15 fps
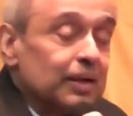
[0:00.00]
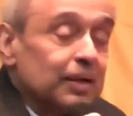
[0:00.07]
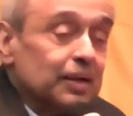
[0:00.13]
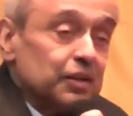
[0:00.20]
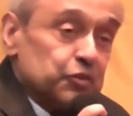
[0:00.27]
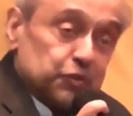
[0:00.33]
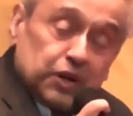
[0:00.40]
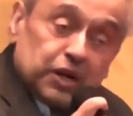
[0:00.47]

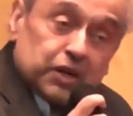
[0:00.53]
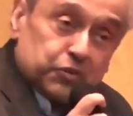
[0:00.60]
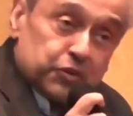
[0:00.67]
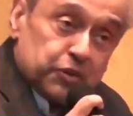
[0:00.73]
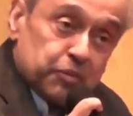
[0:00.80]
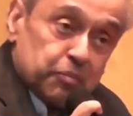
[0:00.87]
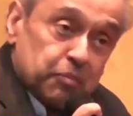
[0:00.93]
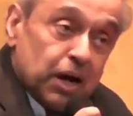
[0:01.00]
introductory
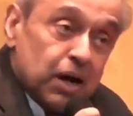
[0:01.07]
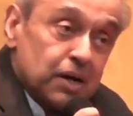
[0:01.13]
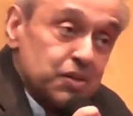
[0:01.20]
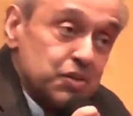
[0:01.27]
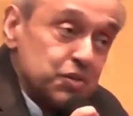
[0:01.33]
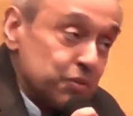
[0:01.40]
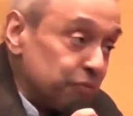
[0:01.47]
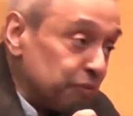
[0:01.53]

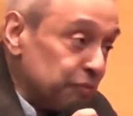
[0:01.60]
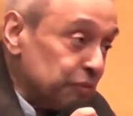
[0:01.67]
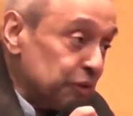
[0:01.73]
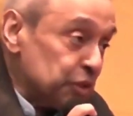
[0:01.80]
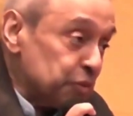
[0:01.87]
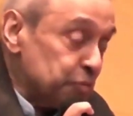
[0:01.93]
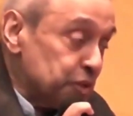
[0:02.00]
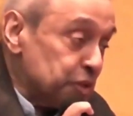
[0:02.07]
remarks, you refer
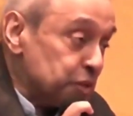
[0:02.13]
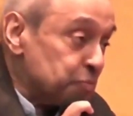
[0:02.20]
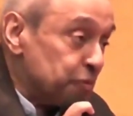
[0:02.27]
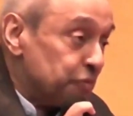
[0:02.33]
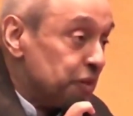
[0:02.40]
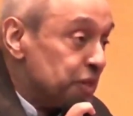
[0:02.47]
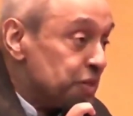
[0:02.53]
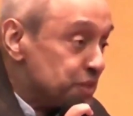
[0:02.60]
to me as
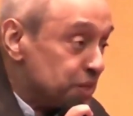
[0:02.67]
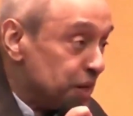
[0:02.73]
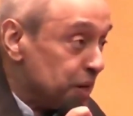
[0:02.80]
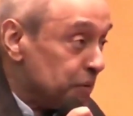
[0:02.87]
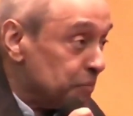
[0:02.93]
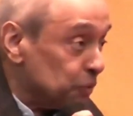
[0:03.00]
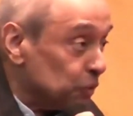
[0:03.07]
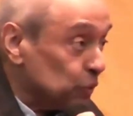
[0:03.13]
professor.
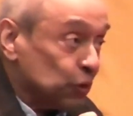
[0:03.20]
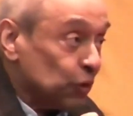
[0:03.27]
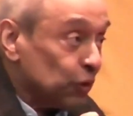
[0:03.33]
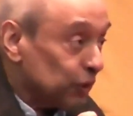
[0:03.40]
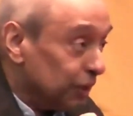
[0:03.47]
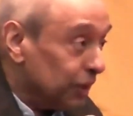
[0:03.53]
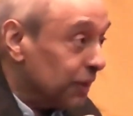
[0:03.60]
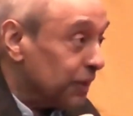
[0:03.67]
I'm no
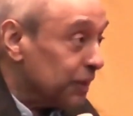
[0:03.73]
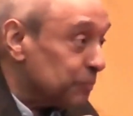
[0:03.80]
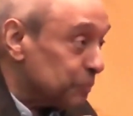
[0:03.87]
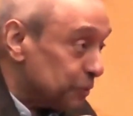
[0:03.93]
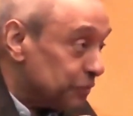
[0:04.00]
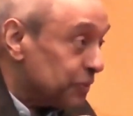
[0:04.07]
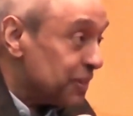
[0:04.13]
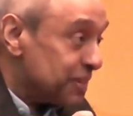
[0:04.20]
longer a
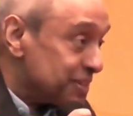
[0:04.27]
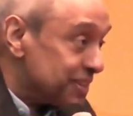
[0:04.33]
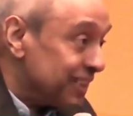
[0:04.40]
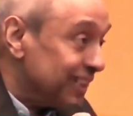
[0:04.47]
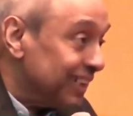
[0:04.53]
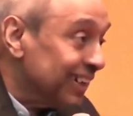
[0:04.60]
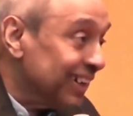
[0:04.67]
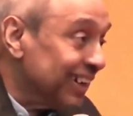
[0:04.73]
professor.
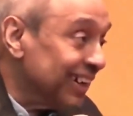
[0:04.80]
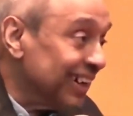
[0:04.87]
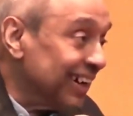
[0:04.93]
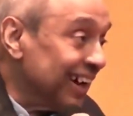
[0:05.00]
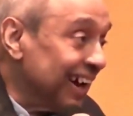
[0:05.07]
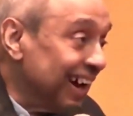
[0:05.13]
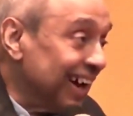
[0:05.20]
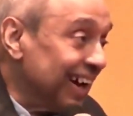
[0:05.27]

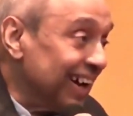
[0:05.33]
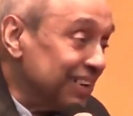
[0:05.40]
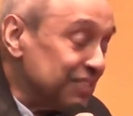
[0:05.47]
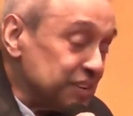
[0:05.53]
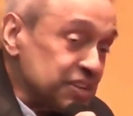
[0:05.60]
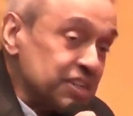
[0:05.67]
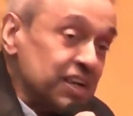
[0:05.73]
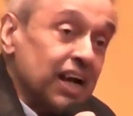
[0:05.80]
I
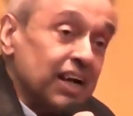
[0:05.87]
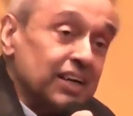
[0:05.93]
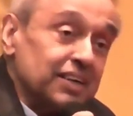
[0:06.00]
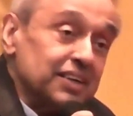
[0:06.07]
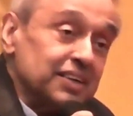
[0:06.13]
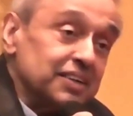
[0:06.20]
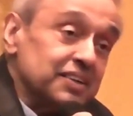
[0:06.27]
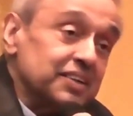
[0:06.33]

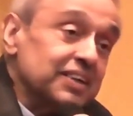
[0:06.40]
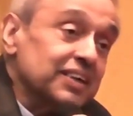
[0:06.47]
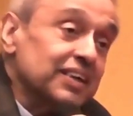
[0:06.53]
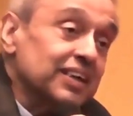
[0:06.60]
retired